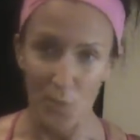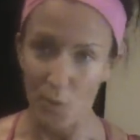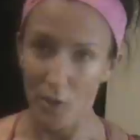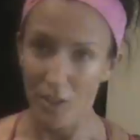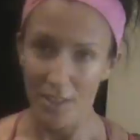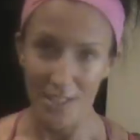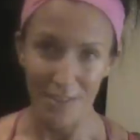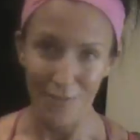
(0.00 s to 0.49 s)
We're
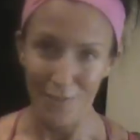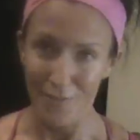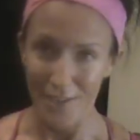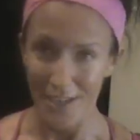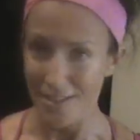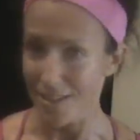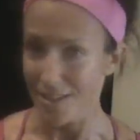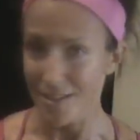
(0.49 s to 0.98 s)
all at different
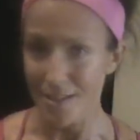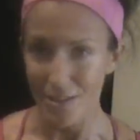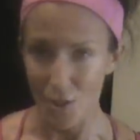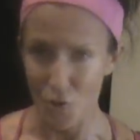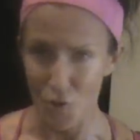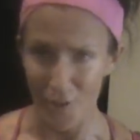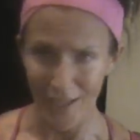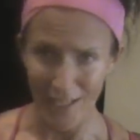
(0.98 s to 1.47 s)
phases.
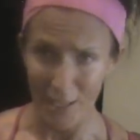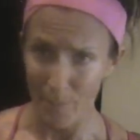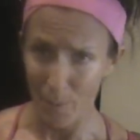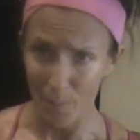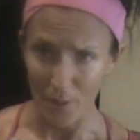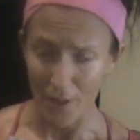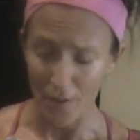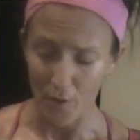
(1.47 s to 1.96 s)
Don't try to keep
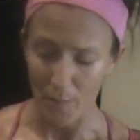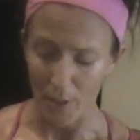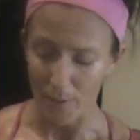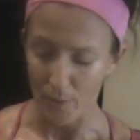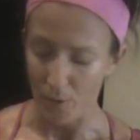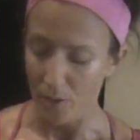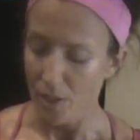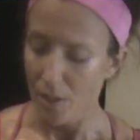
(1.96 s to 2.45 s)
up with other
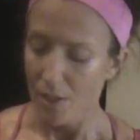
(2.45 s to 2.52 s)
people.